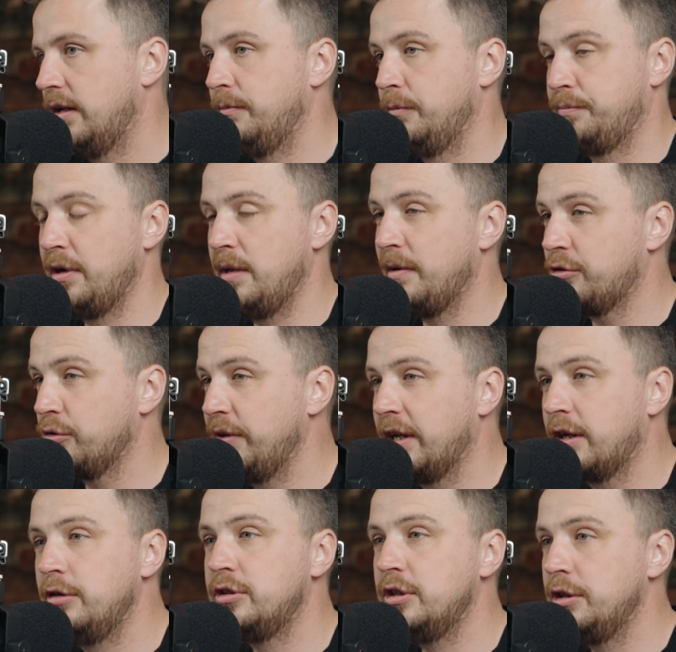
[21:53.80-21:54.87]
pretty much all their
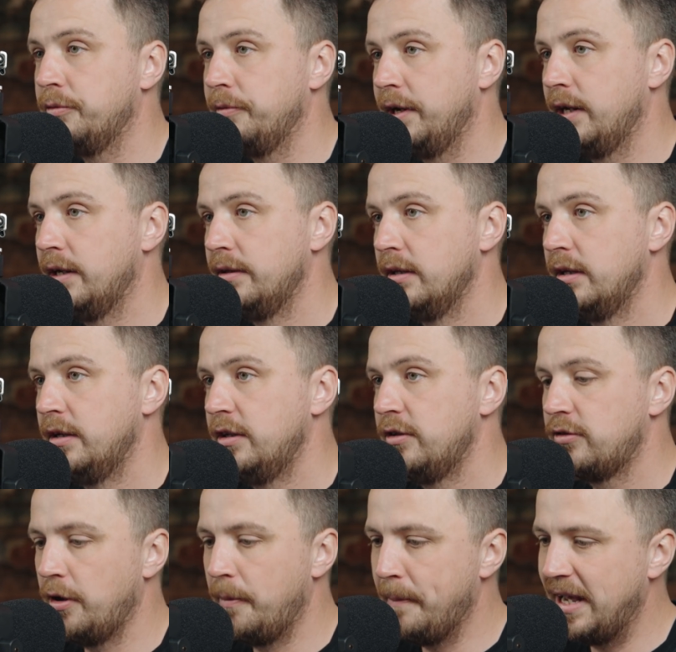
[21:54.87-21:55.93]
coaching career.
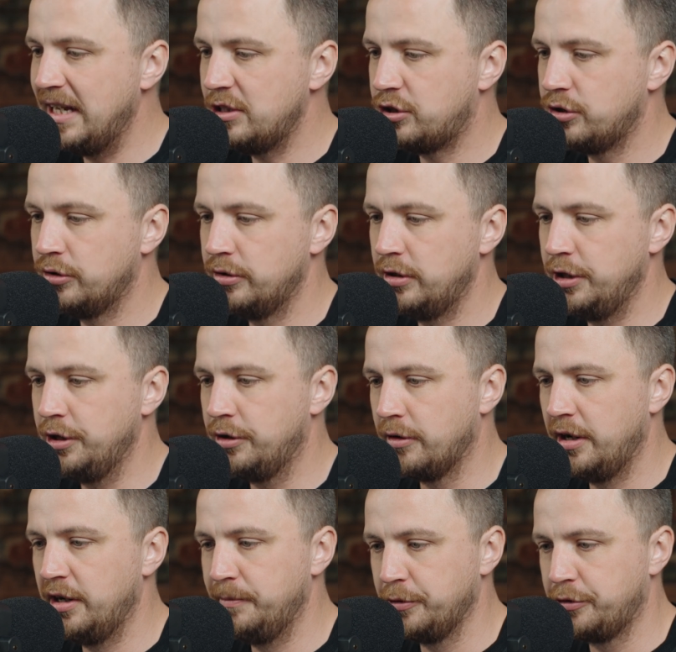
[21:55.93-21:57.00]
So make sure that you
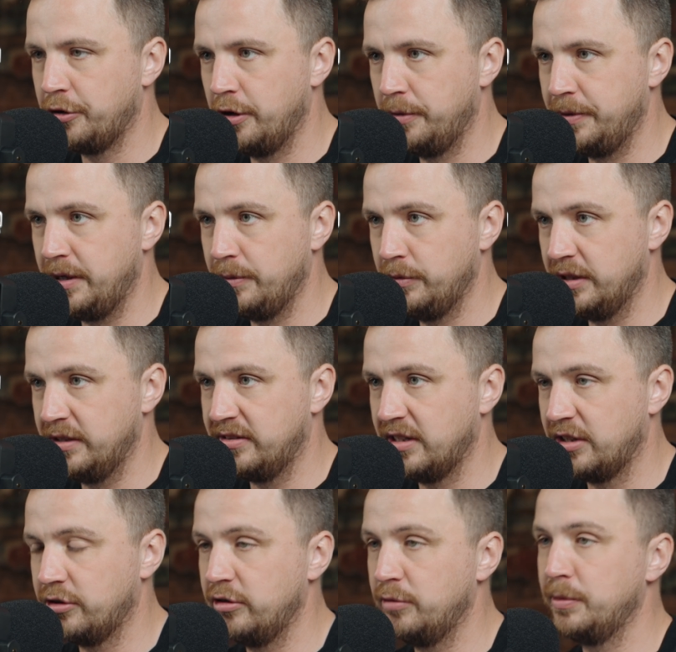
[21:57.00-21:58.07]
grant them autonomy within
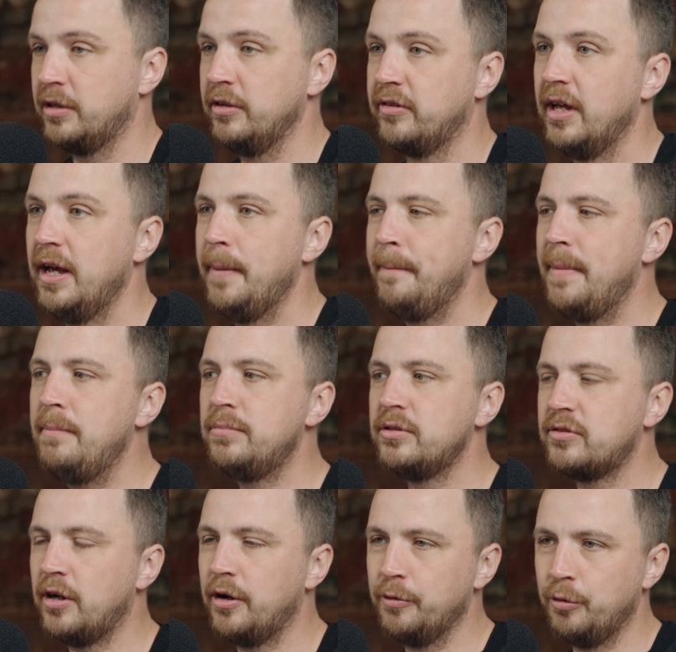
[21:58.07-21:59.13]
sessions, because
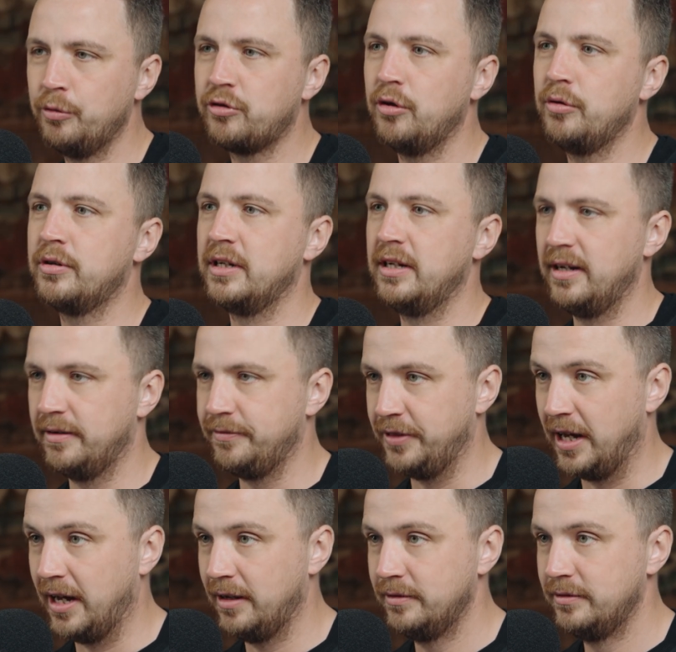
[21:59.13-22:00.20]
members are also going to love
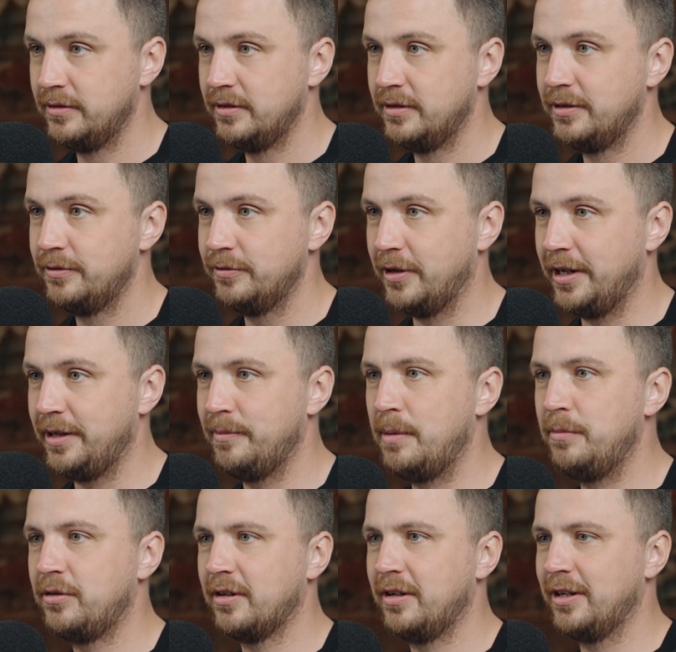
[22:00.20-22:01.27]
that, right?
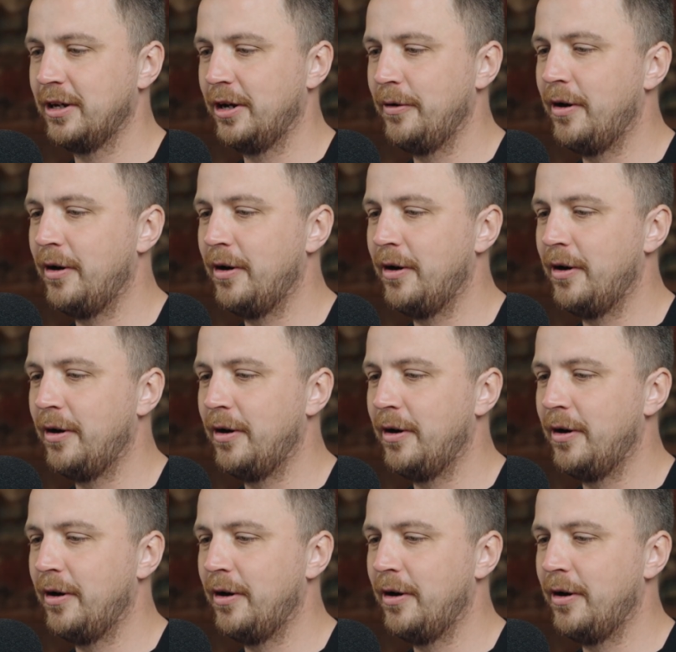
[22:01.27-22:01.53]
Members are going to go,